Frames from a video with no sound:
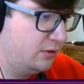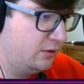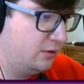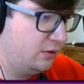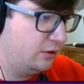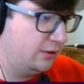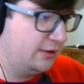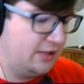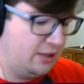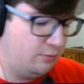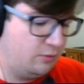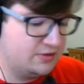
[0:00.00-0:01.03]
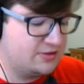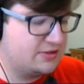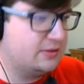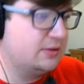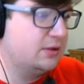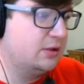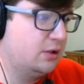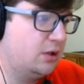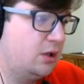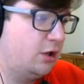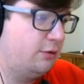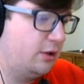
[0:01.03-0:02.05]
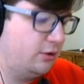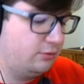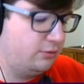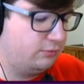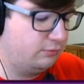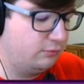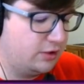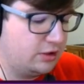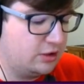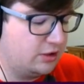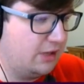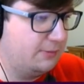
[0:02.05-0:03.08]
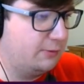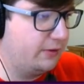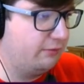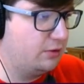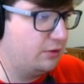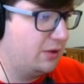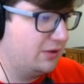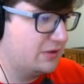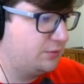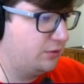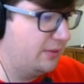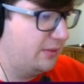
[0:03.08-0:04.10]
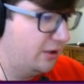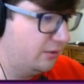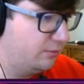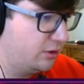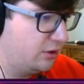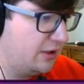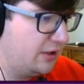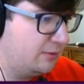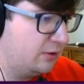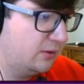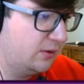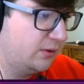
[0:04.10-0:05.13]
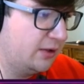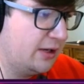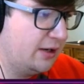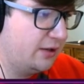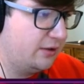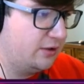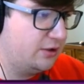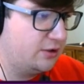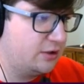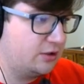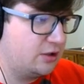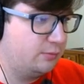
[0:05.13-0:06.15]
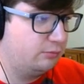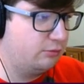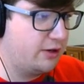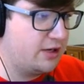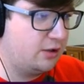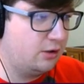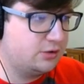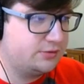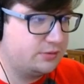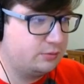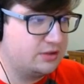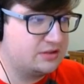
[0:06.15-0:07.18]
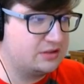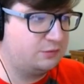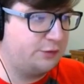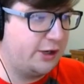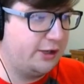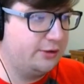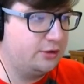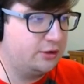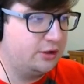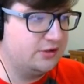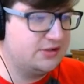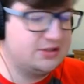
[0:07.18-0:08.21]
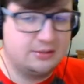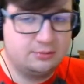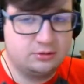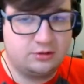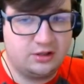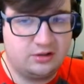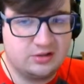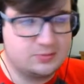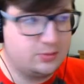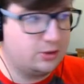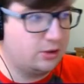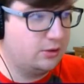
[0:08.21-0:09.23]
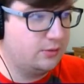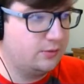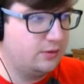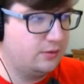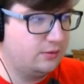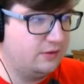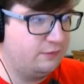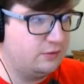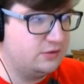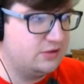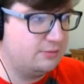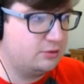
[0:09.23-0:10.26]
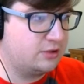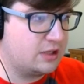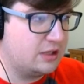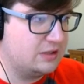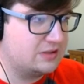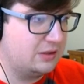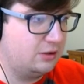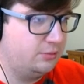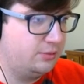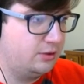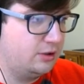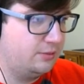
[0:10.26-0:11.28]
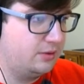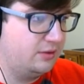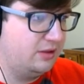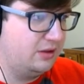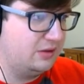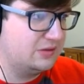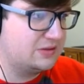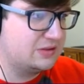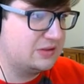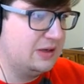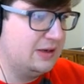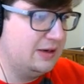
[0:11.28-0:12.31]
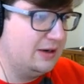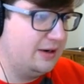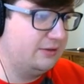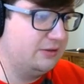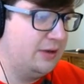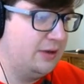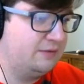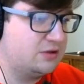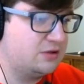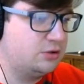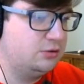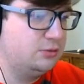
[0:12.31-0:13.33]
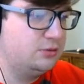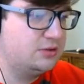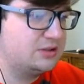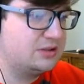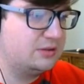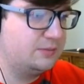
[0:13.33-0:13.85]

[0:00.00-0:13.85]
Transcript: You're going to name this Ho-Oh. Really, you can name it whatever you want, doesn't really matter, but you're going to name it Ho-Oh, and then you're going to come right here where it says File. You're going to double click this bar. If you double click it, it's going to open up this, and then you have to choose